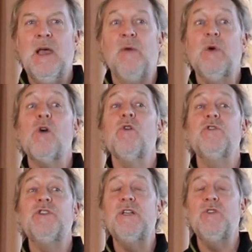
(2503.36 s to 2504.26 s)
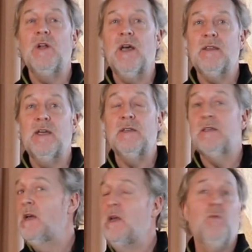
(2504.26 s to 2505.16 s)
And we can continue like this,
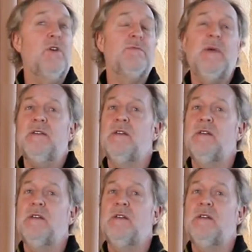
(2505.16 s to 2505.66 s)
which makes